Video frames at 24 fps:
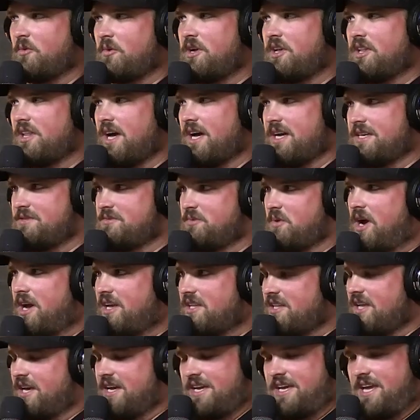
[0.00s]
realize,
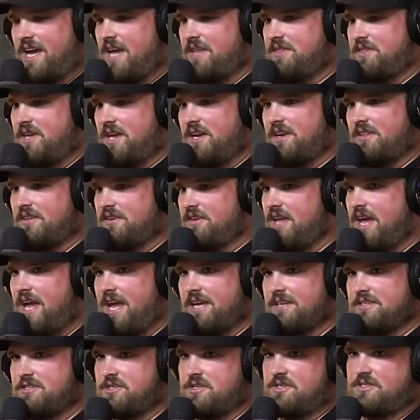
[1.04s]
right, like at the end of the
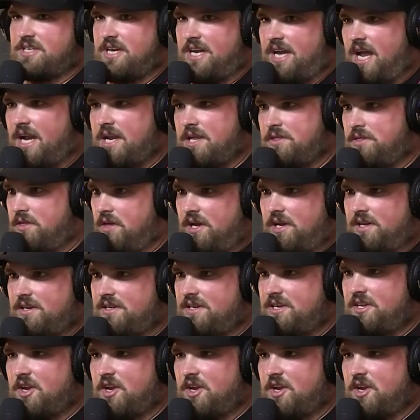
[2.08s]
day, it's just like anything.